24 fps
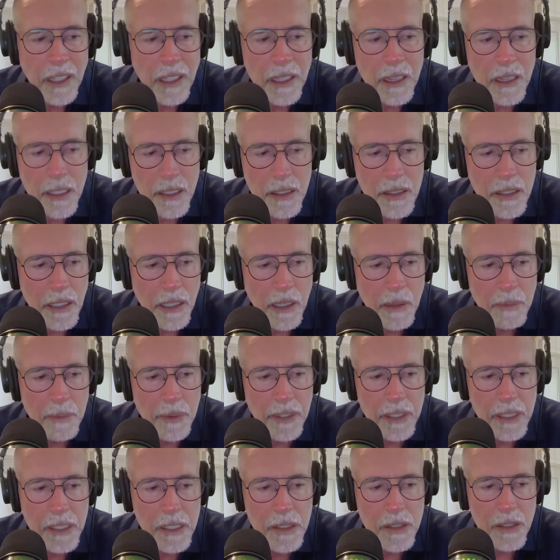This
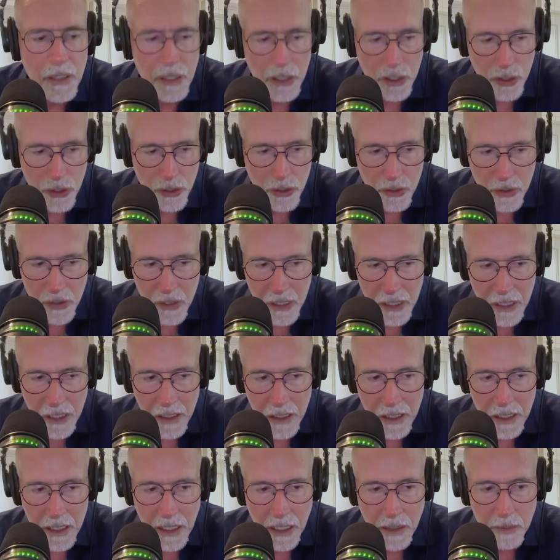company is an extraordinary
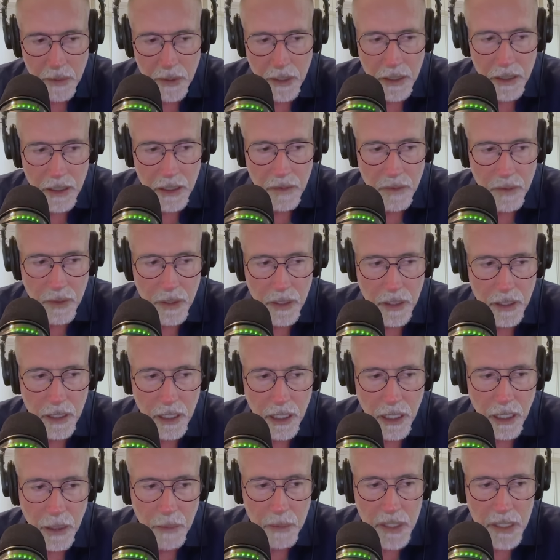example, I think, of where the
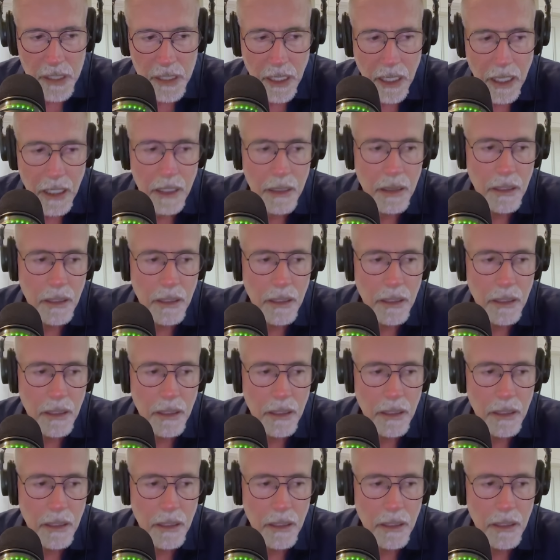economy is headed.